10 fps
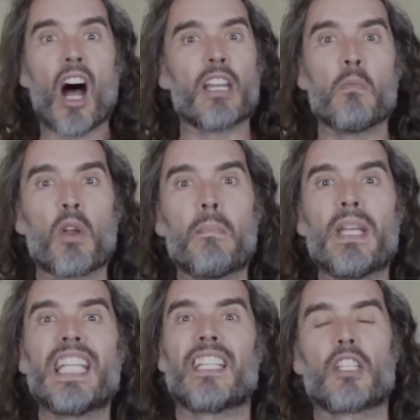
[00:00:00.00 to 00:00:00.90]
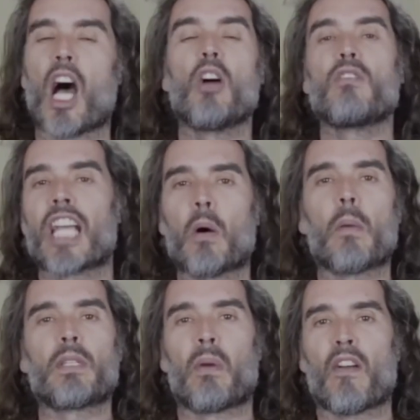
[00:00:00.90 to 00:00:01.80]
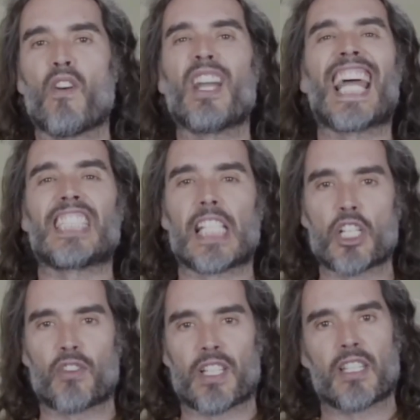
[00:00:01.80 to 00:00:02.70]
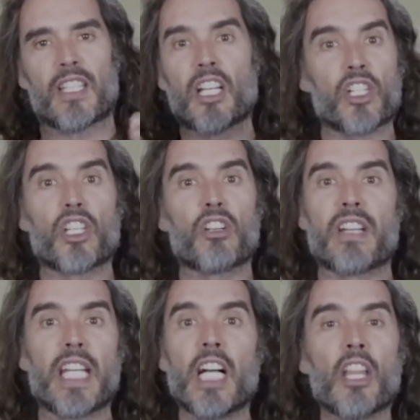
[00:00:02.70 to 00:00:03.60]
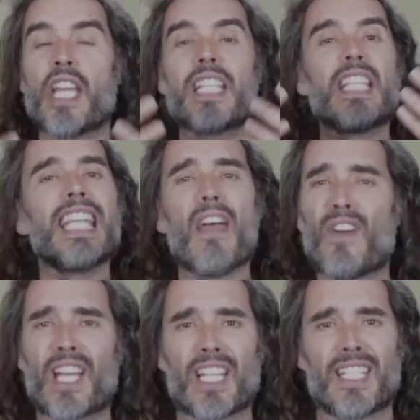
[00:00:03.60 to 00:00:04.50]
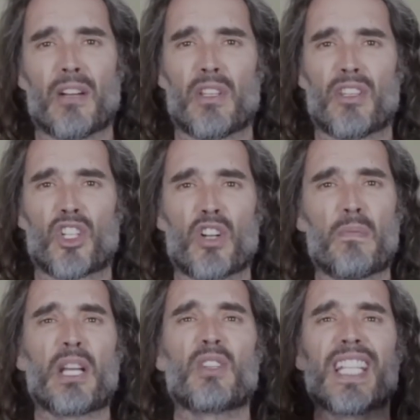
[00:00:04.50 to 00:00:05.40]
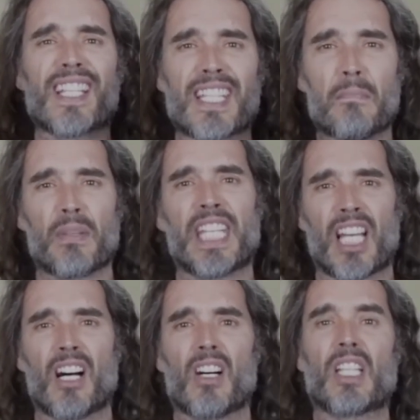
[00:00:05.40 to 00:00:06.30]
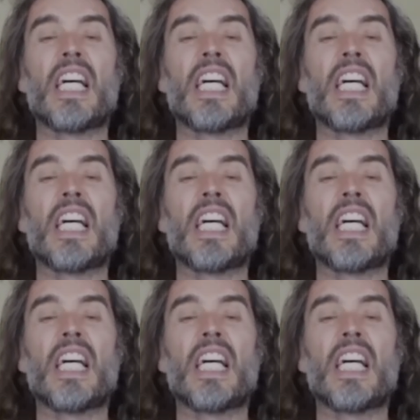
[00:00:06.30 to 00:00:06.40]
I don't want a media that's owned and co-opted by financial interests to such a degree that it's never going to tell you the truth because it simply can't.